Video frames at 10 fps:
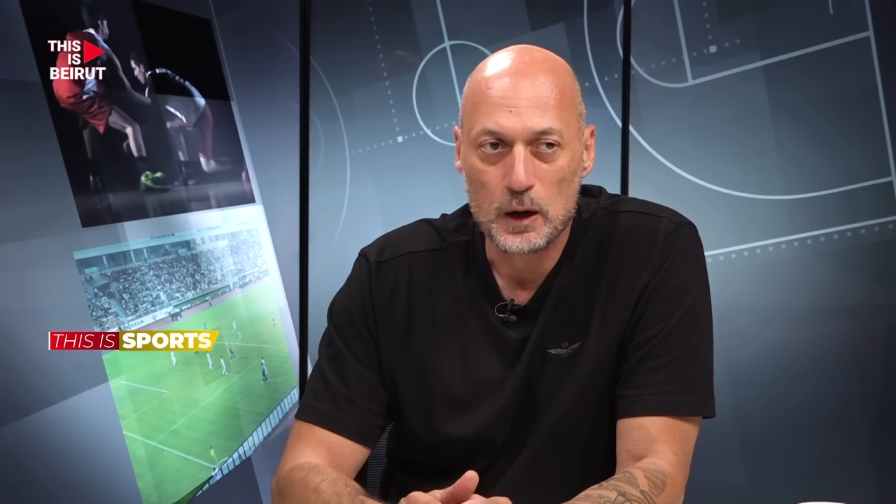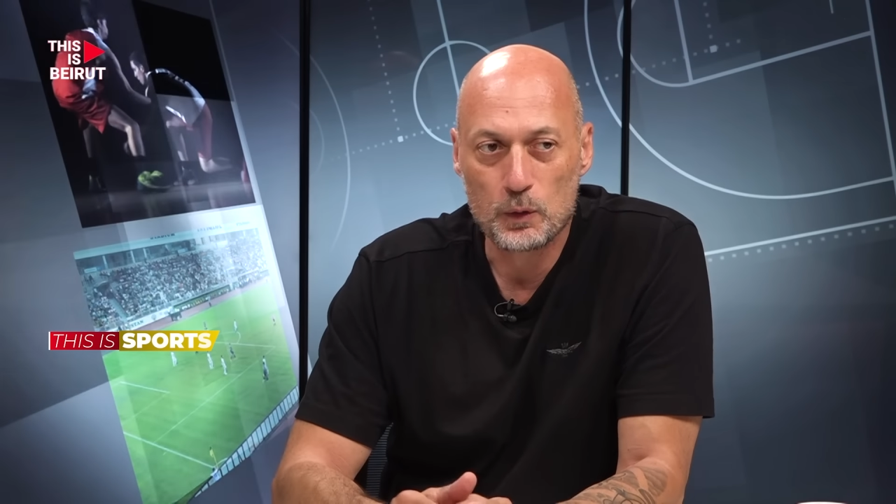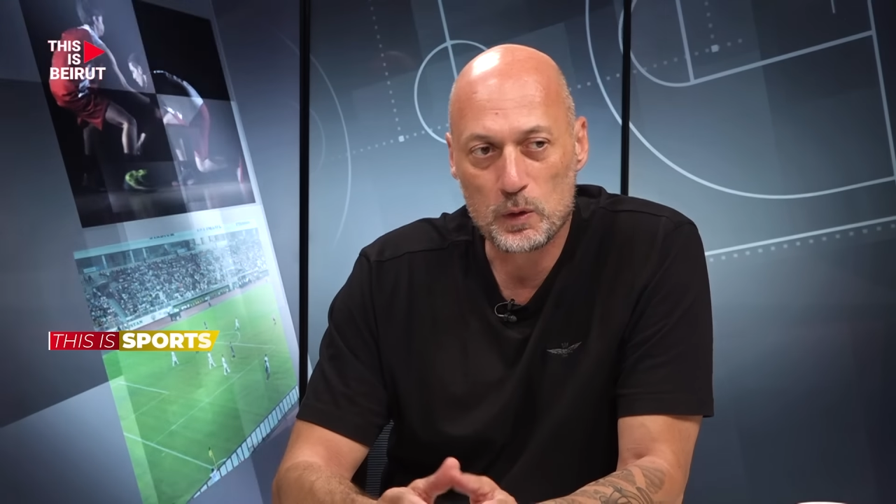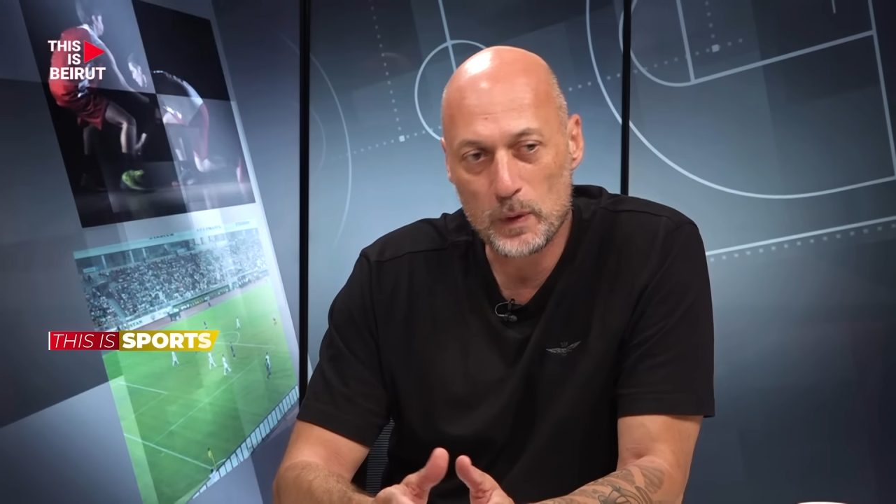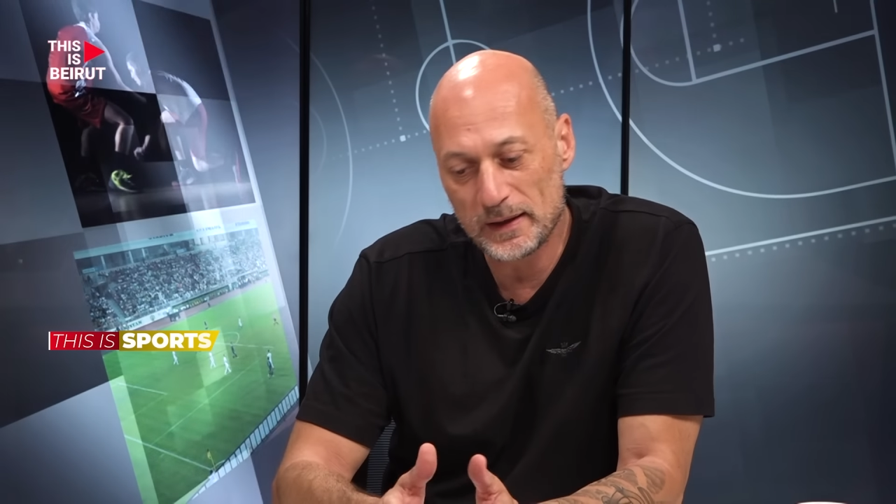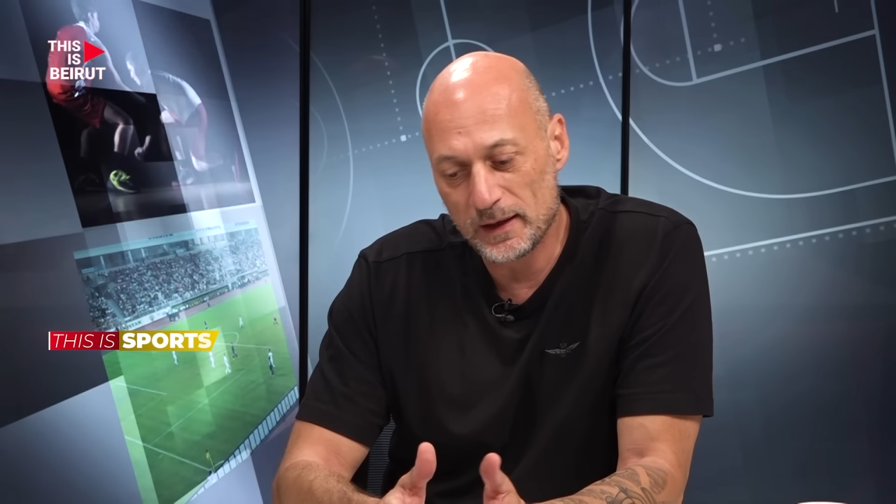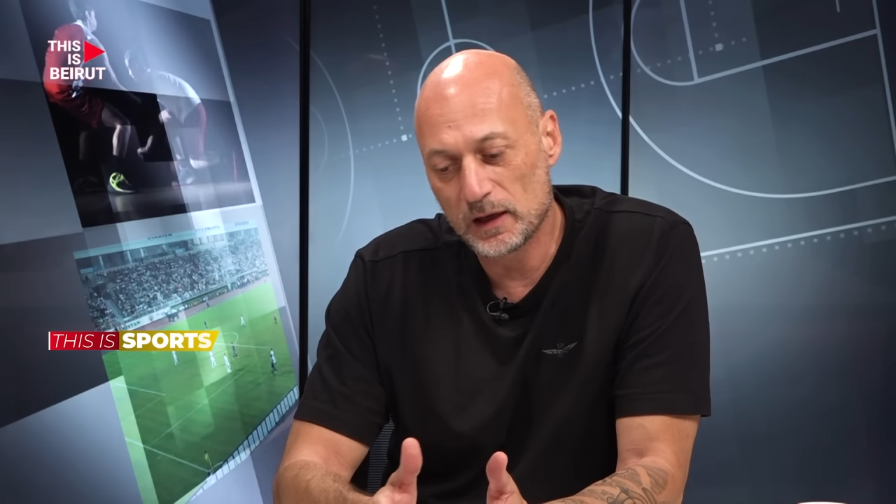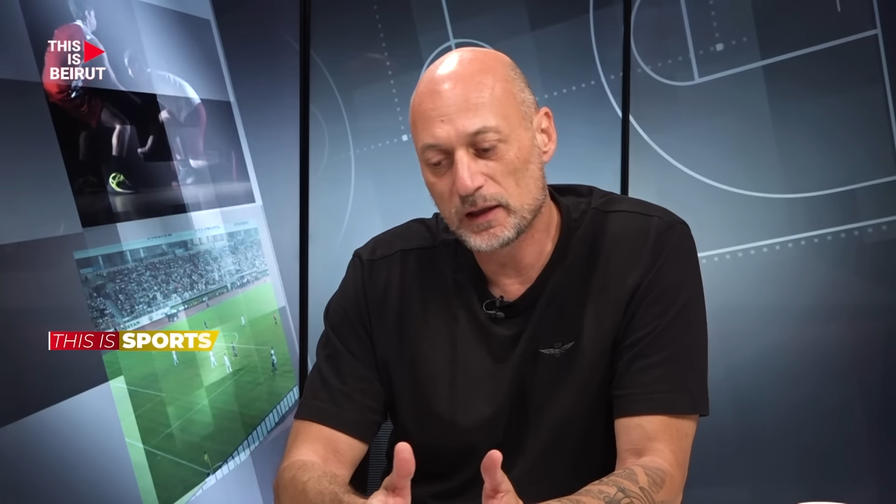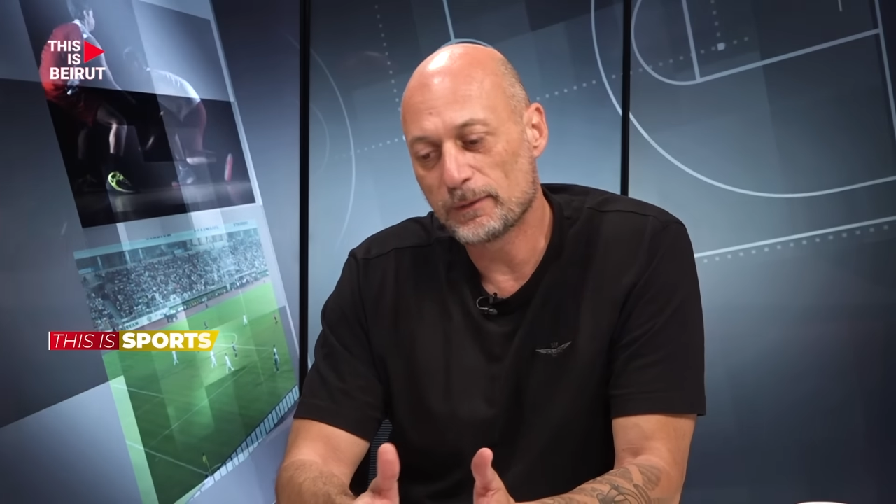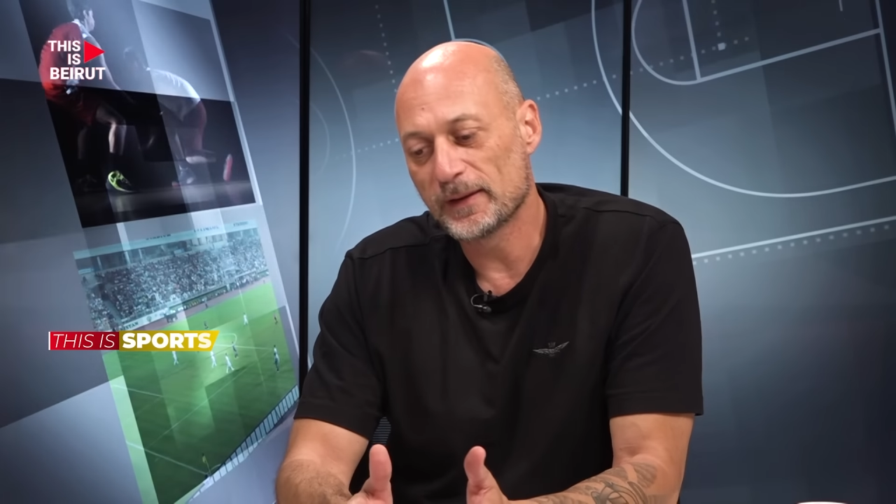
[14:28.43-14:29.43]
We're waiting
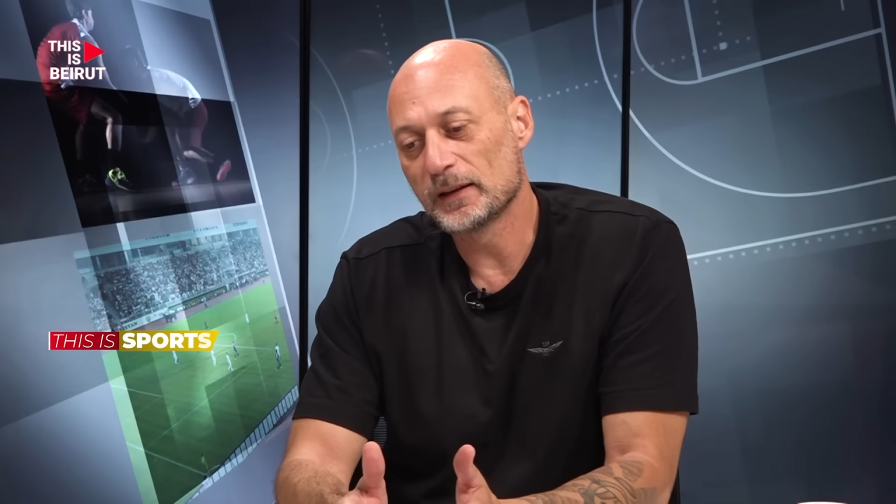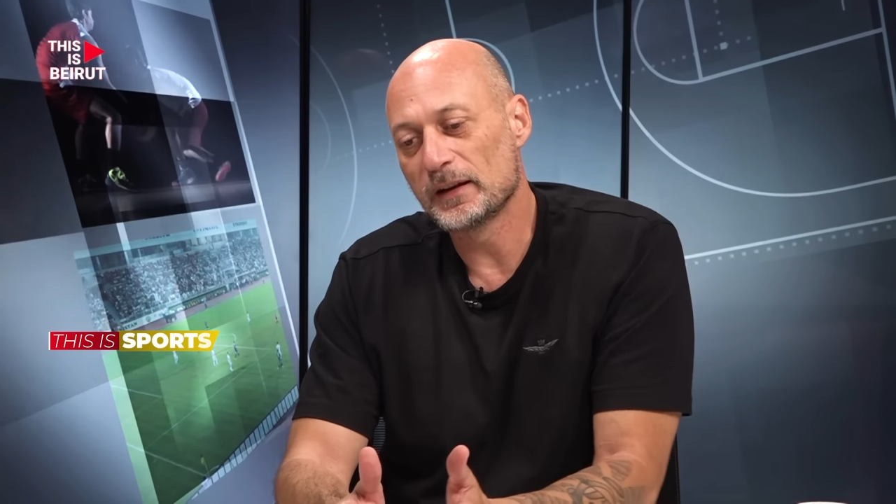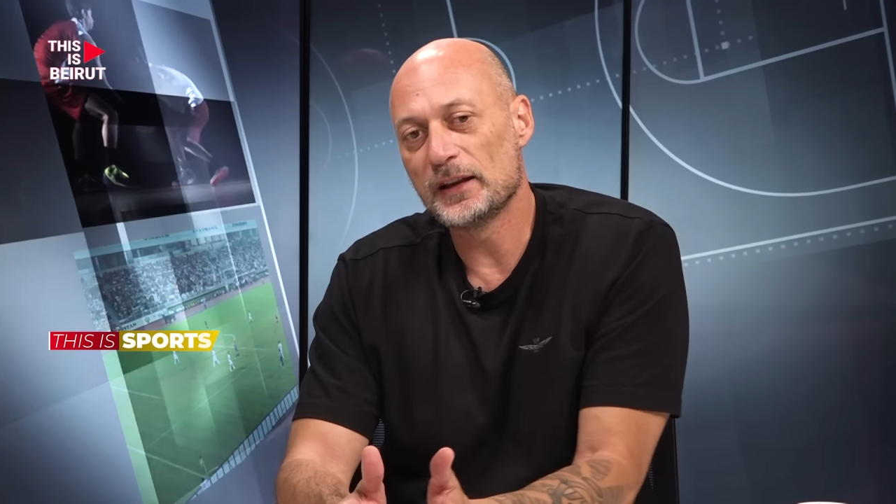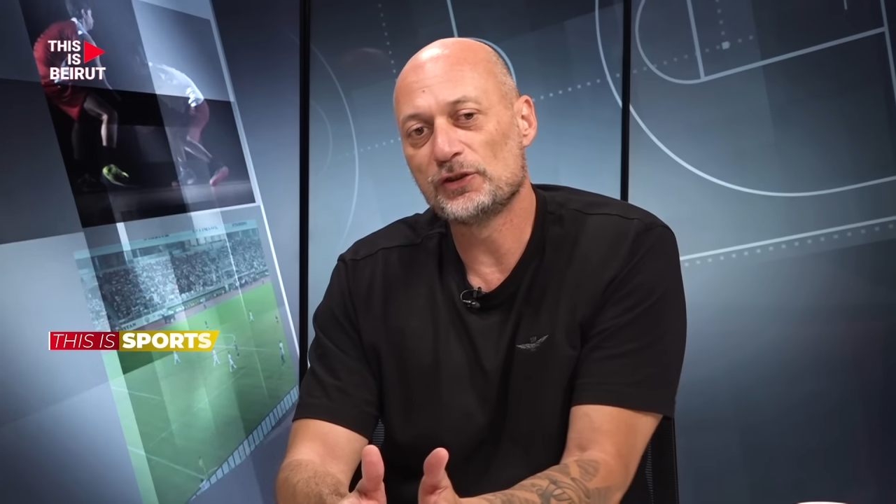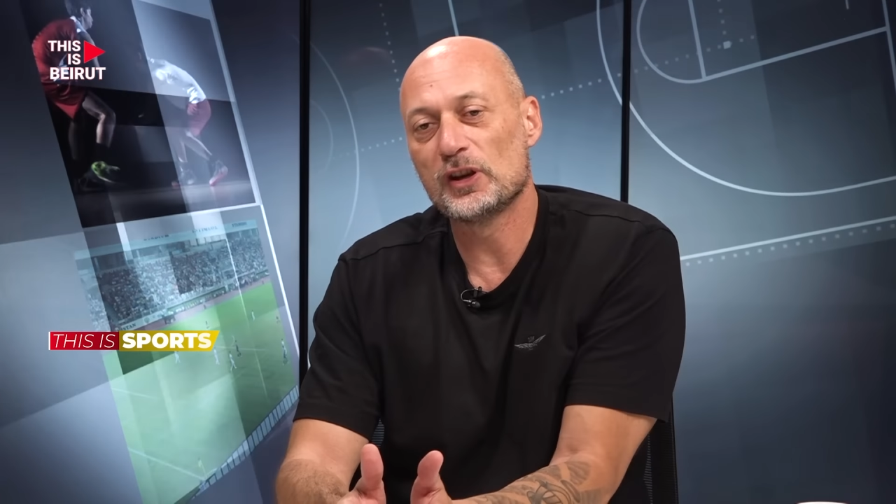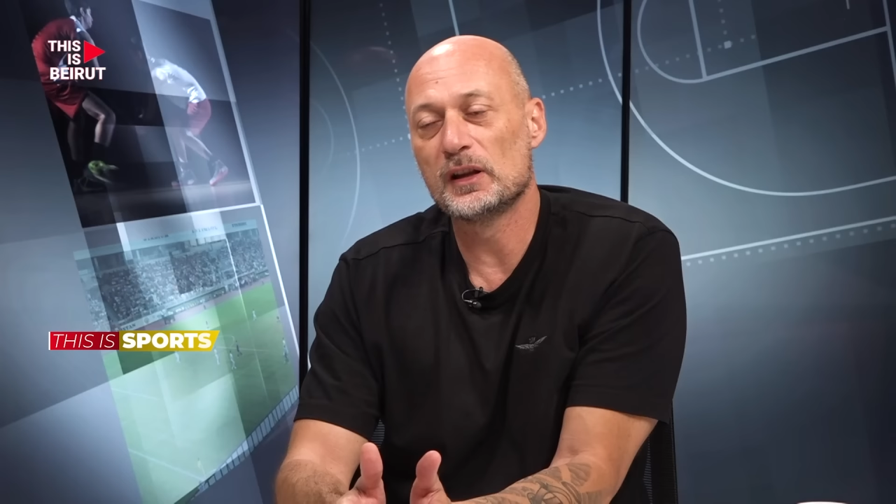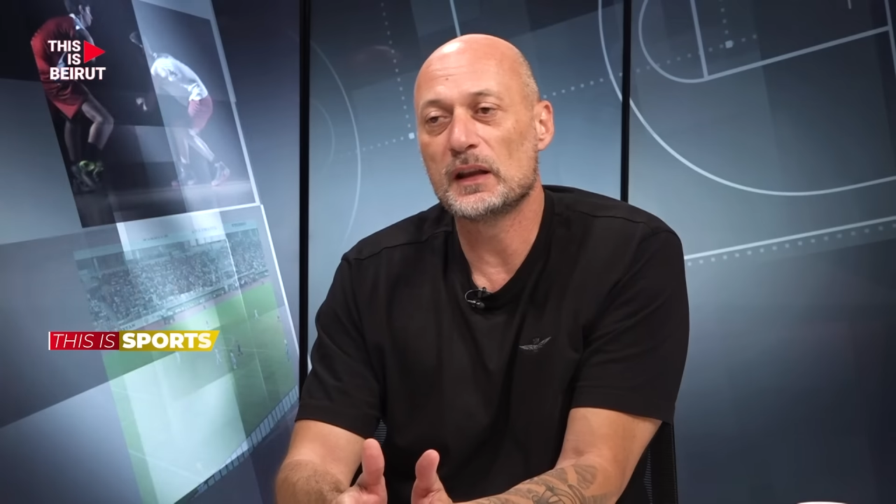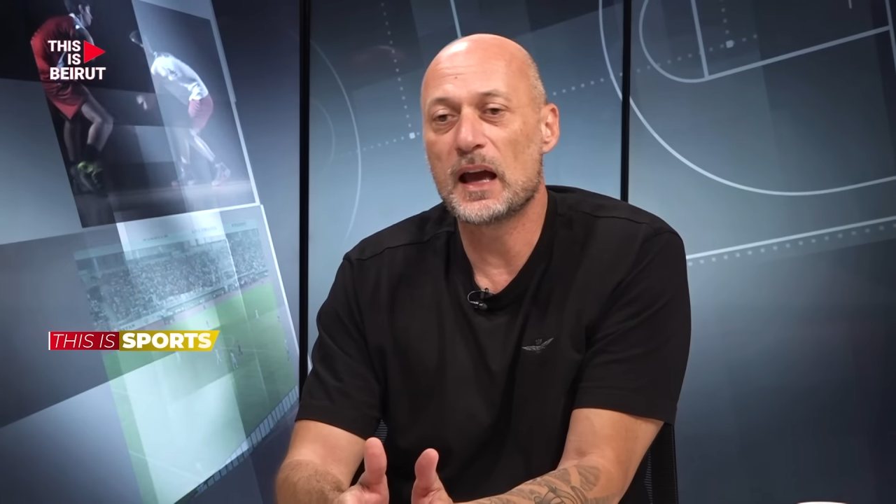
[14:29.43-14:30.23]
on the Federation